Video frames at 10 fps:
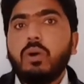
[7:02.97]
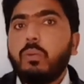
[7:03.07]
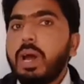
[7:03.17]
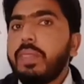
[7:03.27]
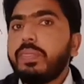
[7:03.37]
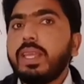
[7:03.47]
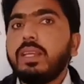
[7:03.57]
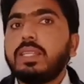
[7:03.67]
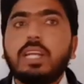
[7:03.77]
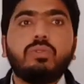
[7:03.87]
One
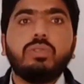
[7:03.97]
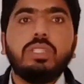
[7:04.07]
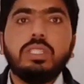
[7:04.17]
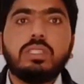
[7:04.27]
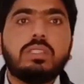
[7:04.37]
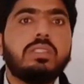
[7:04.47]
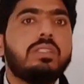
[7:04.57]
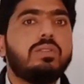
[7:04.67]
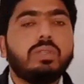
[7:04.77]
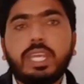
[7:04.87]
thing that you need
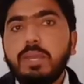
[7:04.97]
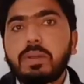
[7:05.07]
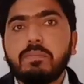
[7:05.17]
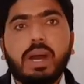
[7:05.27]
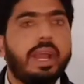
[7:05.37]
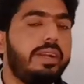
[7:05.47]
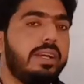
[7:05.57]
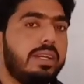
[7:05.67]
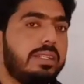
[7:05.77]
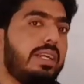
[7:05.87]
to keep in mind,
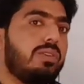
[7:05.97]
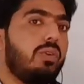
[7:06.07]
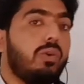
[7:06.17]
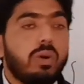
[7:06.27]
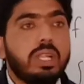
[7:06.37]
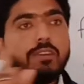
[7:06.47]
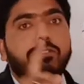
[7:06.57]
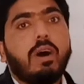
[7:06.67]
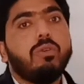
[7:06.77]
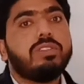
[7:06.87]
that all the
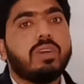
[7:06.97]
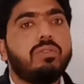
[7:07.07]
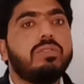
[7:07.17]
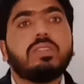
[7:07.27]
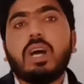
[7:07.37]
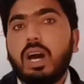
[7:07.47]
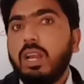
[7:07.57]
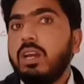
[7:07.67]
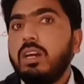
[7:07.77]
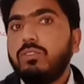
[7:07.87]
vowel sounds
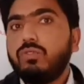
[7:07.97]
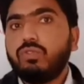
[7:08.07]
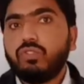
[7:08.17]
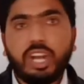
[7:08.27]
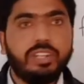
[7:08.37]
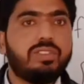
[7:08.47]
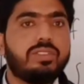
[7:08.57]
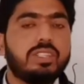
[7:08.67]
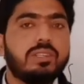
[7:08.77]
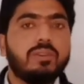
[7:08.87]
are
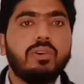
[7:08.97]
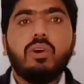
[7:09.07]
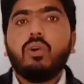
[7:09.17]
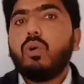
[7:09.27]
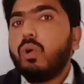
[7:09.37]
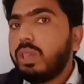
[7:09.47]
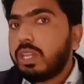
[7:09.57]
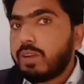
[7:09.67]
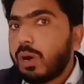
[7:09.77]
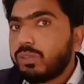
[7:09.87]
voiced. All
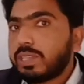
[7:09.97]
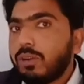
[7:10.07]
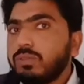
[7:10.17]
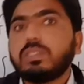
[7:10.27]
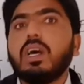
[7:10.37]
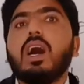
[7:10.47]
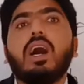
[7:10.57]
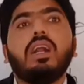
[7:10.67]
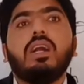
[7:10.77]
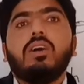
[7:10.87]
the vowel sounds
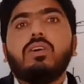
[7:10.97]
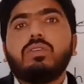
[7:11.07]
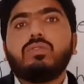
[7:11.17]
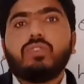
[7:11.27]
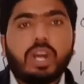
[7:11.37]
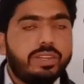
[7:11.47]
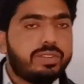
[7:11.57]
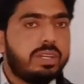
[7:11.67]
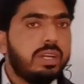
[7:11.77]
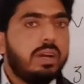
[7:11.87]
are
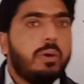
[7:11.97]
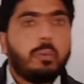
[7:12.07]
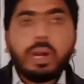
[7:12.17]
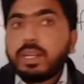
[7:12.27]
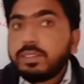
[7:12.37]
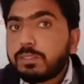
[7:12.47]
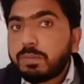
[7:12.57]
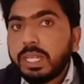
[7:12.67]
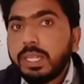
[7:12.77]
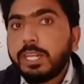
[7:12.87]
voiced. What does it
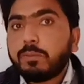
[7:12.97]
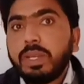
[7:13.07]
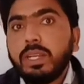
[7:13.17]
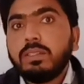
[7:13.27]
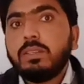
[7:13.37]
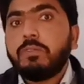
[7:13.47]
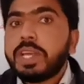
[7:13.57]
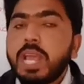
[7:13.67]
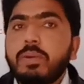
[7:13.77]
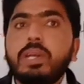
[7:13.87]
mean? It means
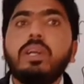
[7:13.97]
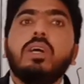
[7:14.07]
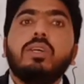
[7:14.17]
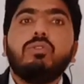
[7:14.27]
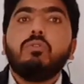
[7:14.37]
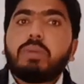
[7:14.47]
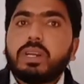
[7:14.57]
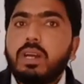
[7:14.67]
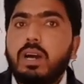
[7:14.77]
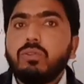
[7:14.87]
whenever you
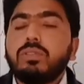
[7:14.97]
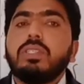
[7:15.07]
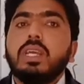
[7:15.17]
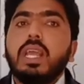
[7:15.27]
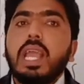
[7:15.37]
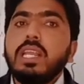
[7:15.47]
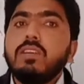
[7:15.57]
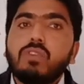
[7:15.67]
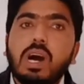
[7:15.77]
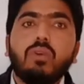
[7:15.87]
pronounce
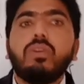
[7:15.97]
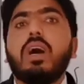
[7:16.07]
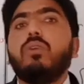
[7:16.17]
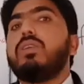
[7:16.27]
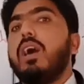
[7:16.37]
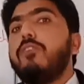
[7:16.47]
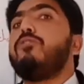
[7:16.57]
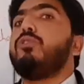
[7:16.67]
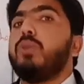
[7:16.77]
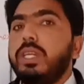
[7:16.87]
any vowel out
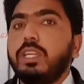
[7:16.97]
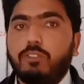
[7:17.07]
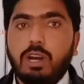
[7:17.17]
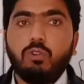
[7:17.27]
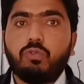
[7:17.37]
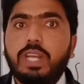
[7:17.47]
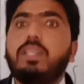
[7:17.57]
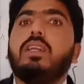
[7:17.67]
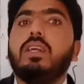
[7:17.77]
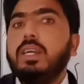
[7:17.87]
of 20 vowels,
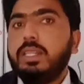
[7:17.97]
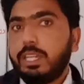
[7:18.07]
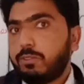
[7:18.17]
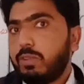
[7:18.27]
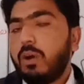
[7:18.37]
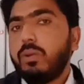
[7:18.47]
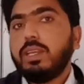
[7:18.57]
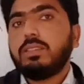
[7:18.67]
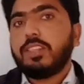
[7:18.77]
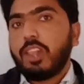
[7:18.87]
whether that vowel
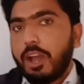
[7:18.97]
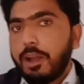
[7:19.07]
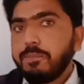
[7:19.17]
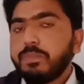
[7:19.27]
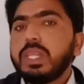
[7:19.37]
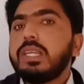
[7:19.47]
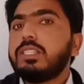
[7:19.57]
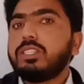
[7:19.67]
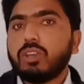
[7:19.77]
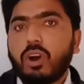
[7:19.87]
is long,
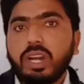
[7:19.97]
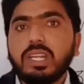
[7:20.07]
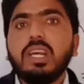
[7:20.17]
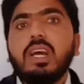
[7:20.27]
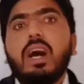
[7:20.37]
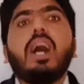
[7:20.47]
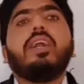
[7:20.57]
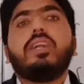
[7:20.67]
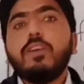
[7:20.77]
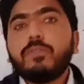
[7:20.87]
short
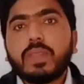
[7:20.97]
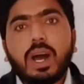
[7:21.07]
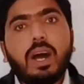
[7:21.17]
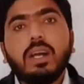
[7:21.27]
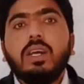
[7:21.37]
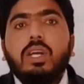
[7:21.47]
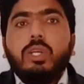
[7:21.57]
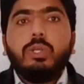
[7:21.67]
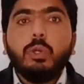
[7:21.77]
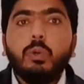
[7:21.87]
or
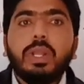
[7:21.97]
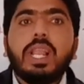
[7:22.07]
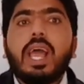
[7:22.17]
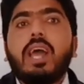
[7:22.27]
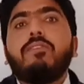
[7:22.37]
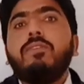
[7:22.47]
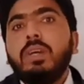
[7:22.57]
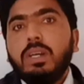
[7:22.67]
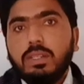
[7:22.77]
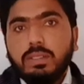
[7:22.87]
diphthong, you will have
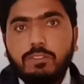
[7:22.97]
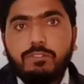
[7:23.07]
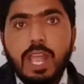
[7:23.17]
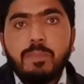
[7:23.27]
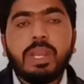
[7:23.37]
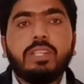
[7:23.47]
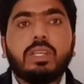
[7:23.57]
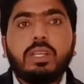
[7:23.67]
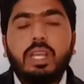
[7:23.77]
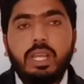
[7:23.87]
the
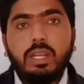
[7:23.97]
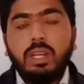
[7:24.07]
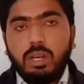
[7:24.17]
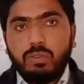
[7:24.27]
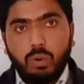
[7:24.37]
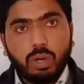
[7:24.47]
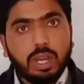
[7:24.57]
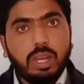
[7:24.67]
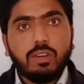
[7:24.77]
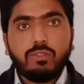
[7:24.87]
vibration in
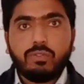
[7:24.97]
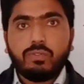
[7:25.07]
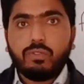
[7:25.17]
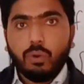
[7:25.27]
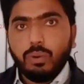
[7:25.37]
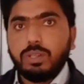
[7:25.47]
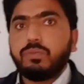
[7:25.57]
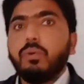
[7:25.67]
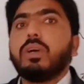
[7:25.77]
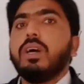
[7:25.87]
vocal
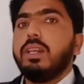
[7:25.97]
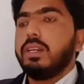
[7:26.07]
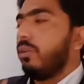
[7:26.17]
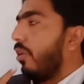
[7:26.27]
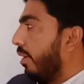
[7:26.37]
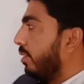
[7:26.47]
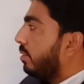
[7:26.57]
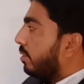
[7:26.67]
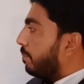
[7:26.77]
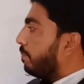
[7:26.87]
folds, vocal cords.